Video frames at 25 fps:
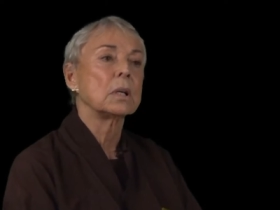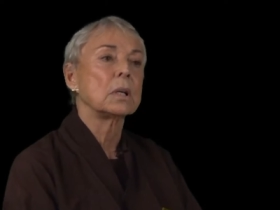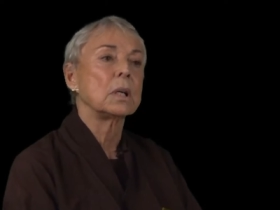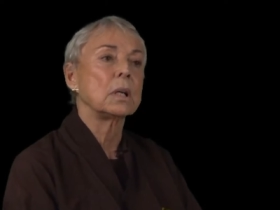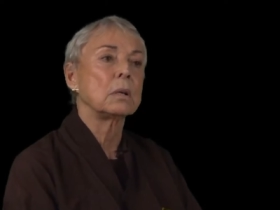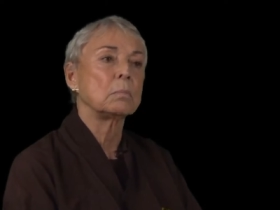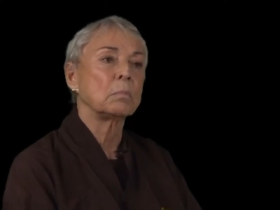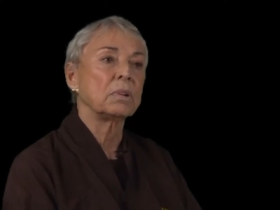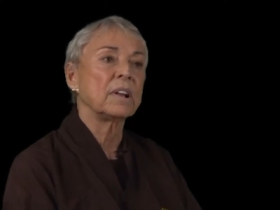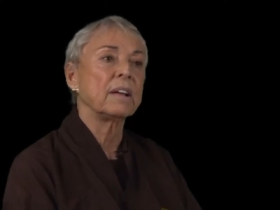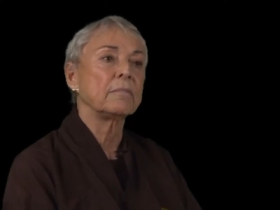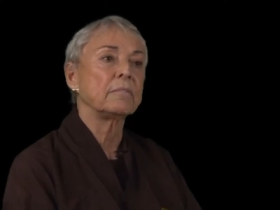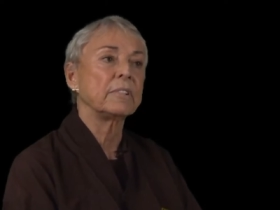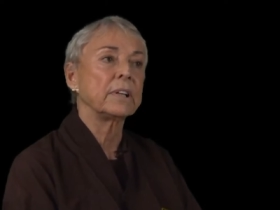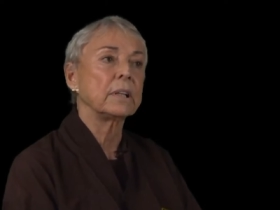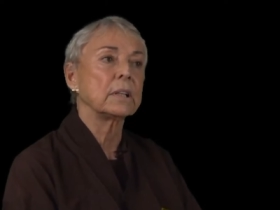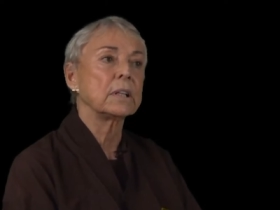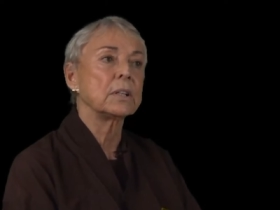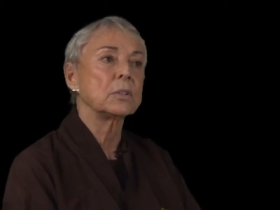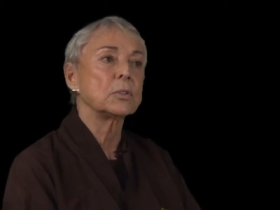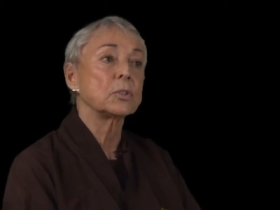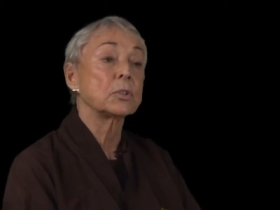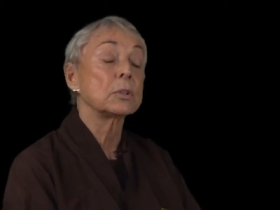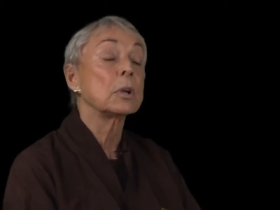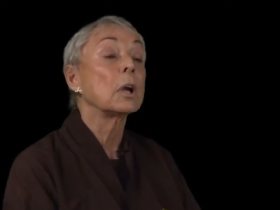in Plum
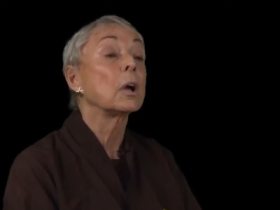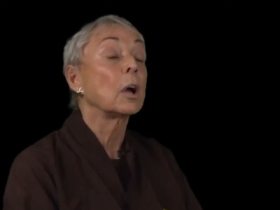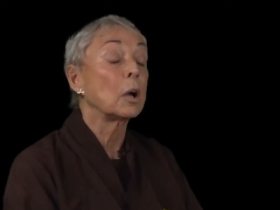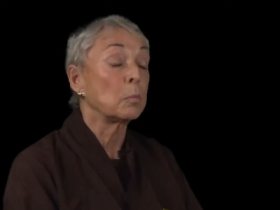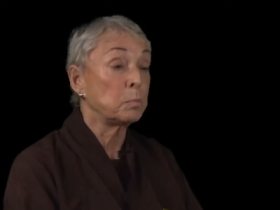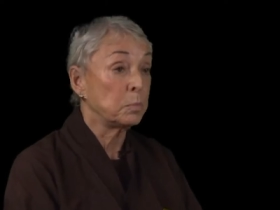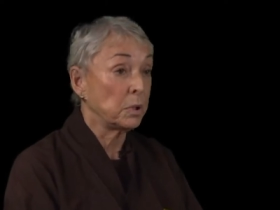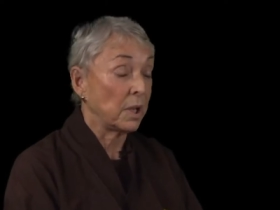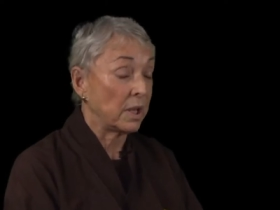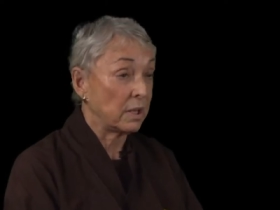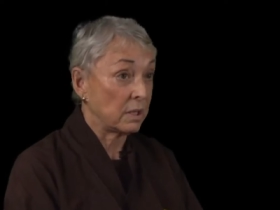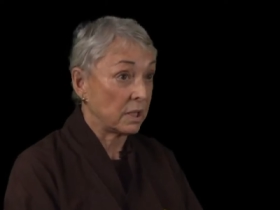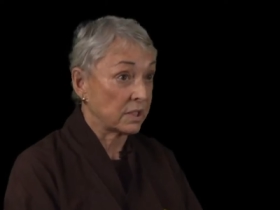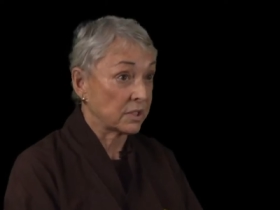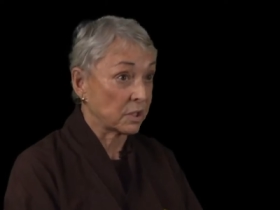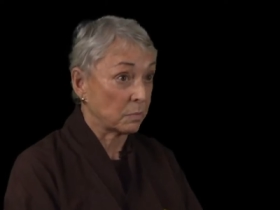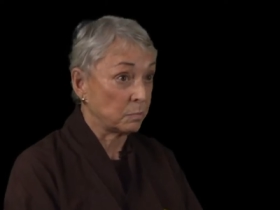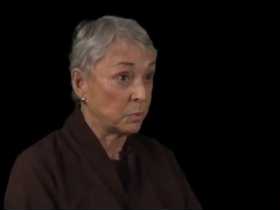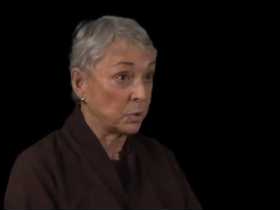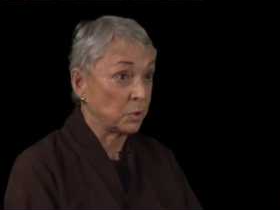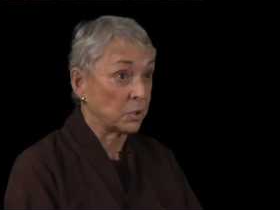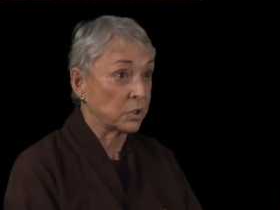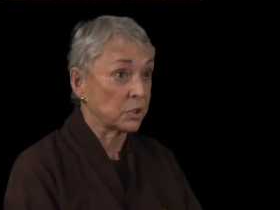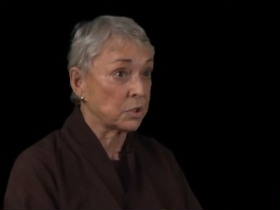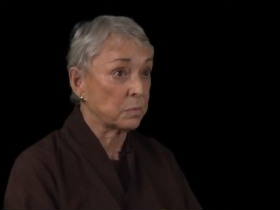Village a, as a
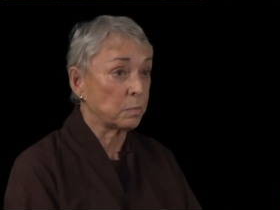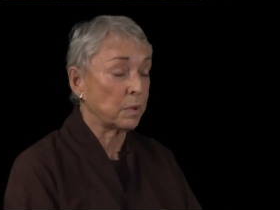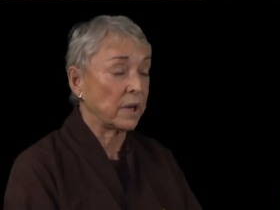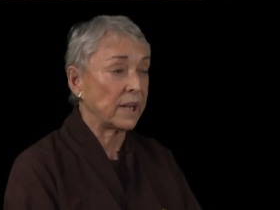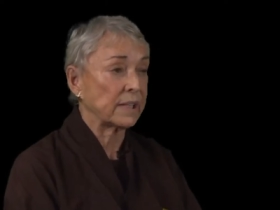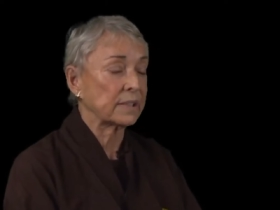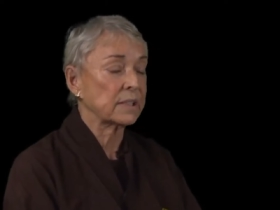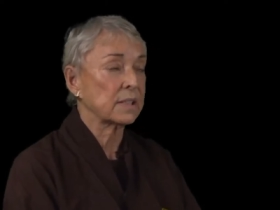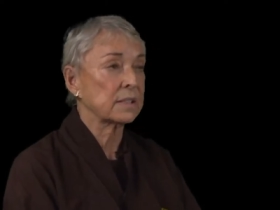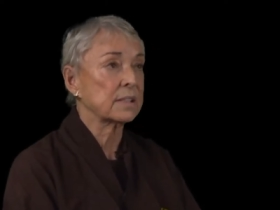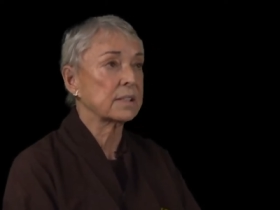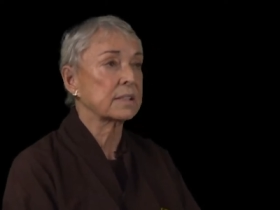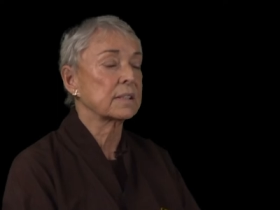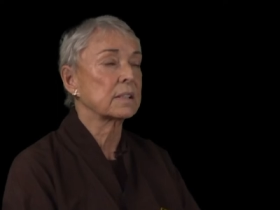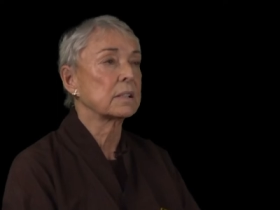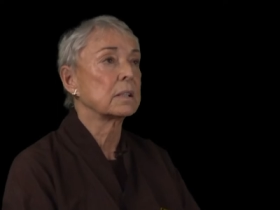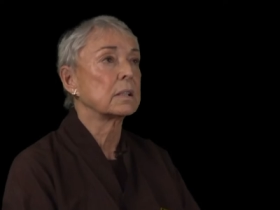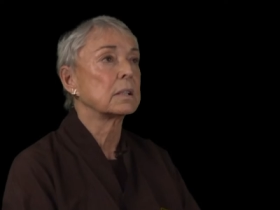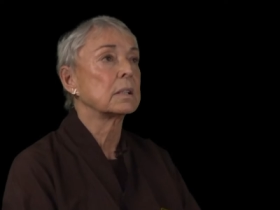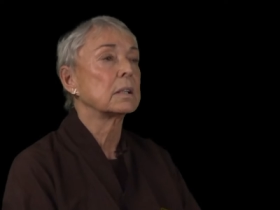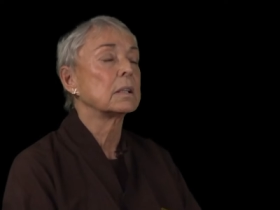Buddhist practice.